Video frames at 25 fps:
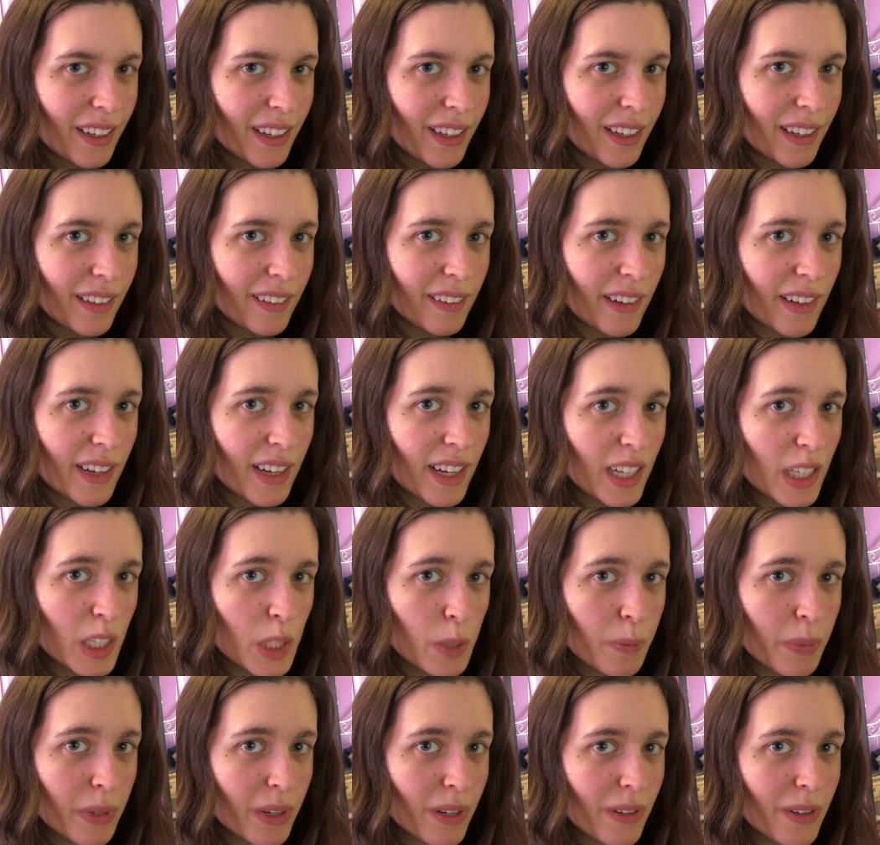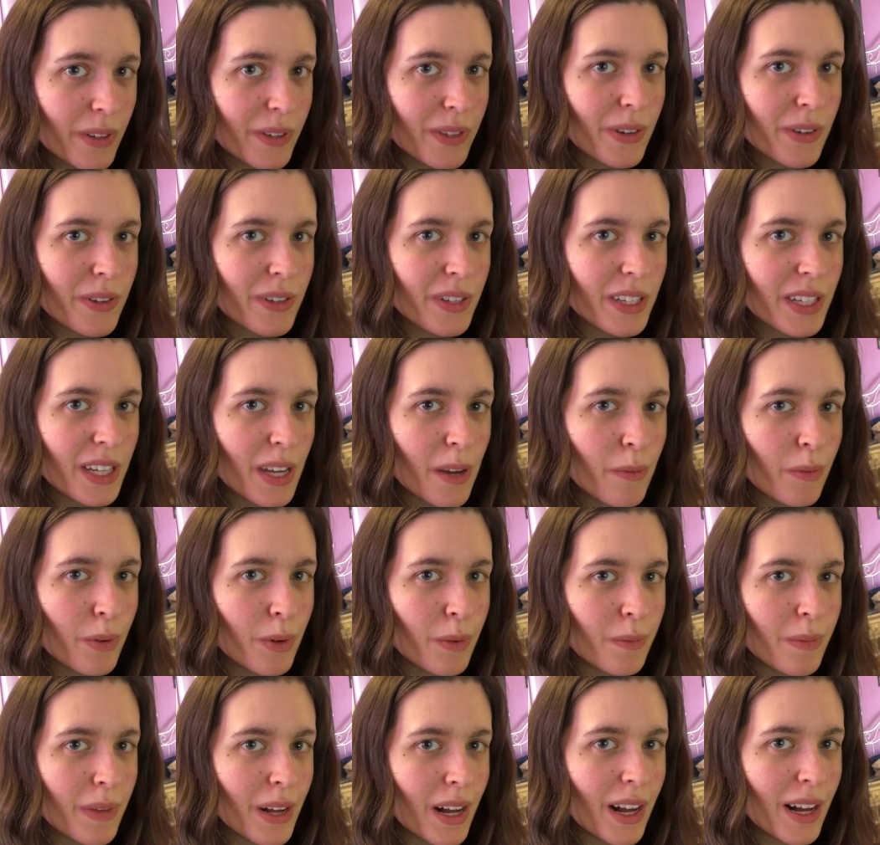And hospitals are several
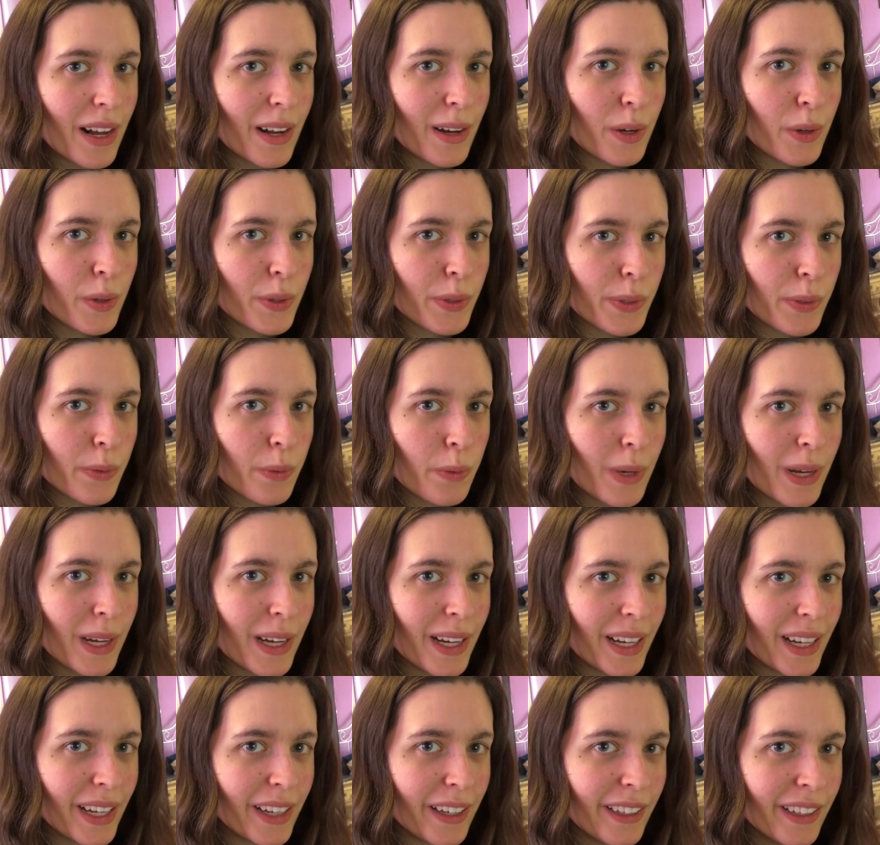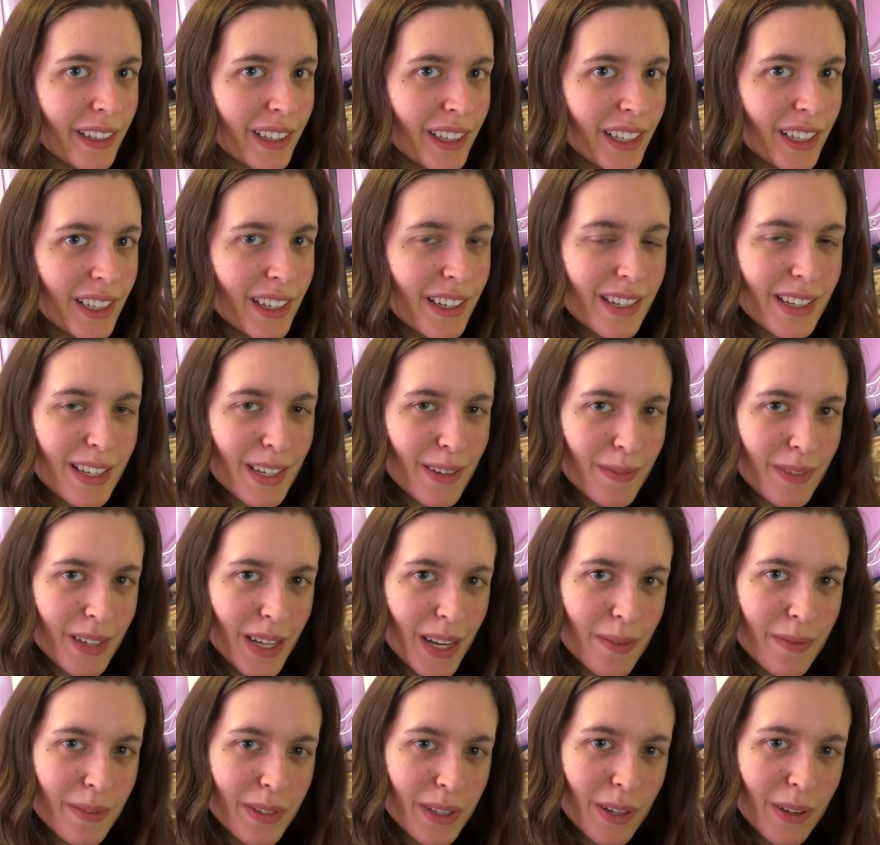miles away,
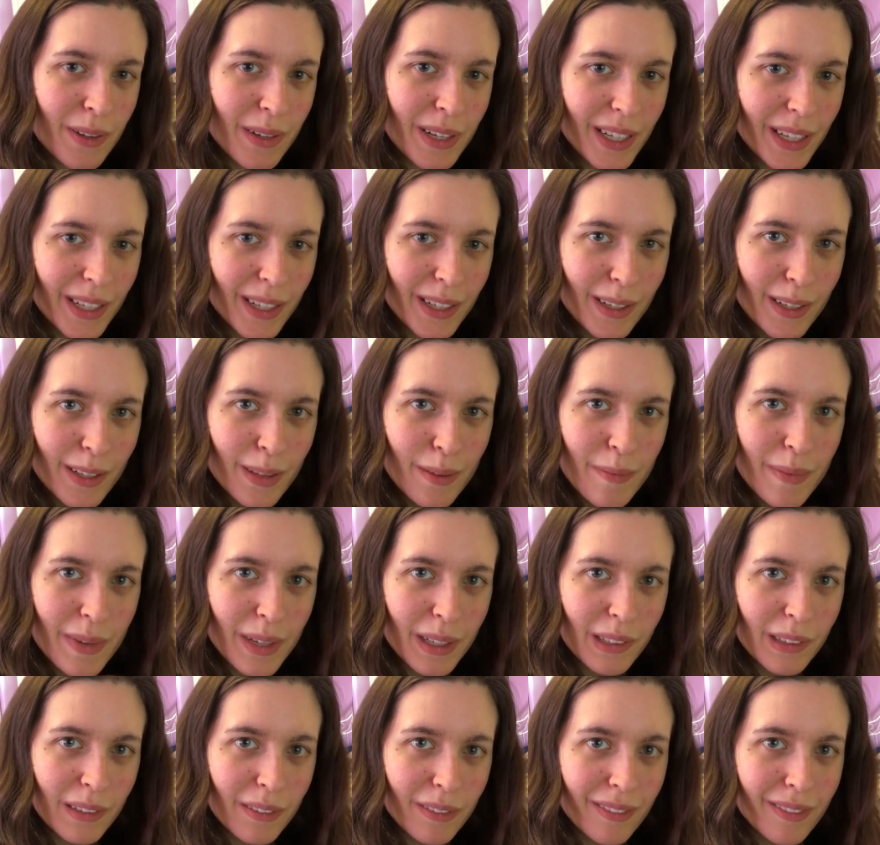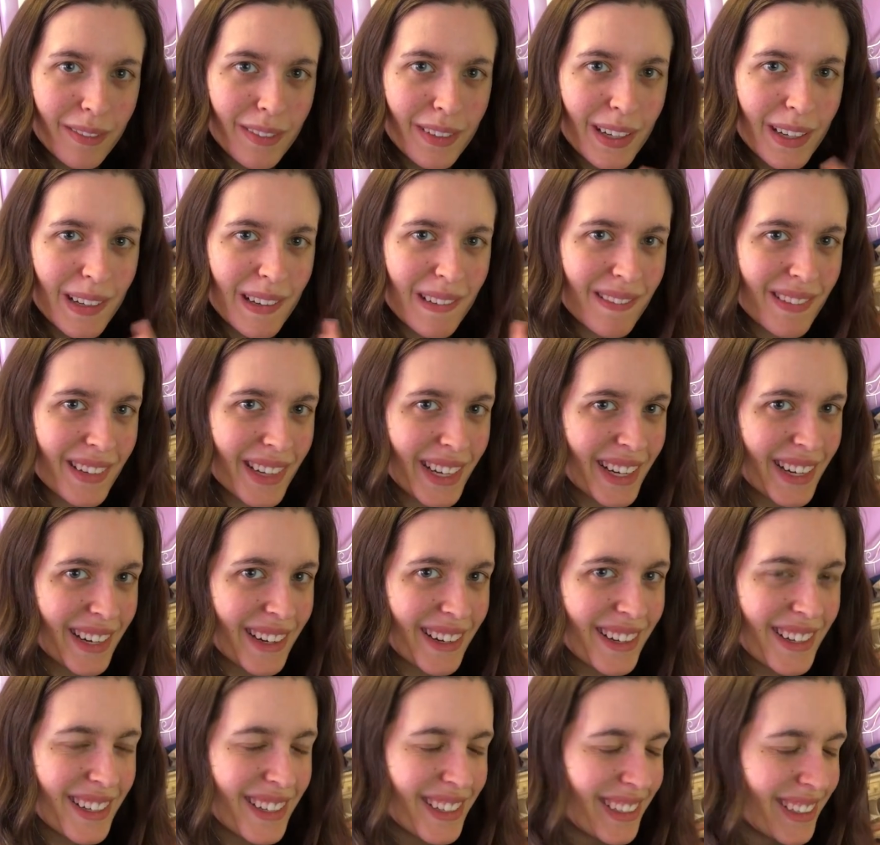sometimes located in the middle of
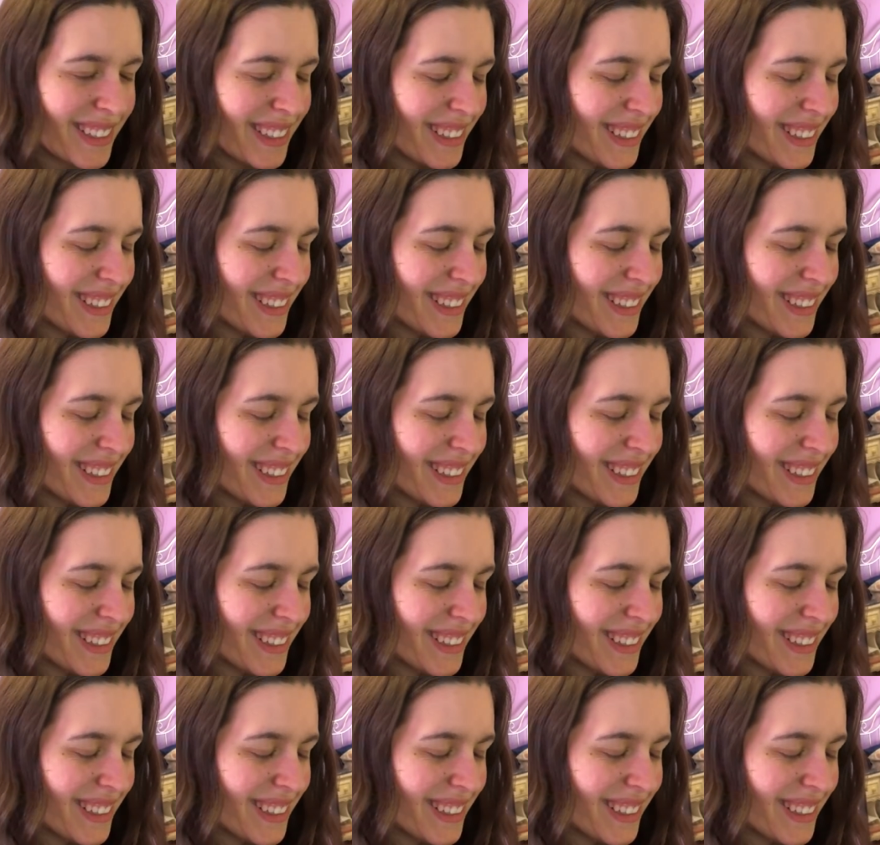nowhere.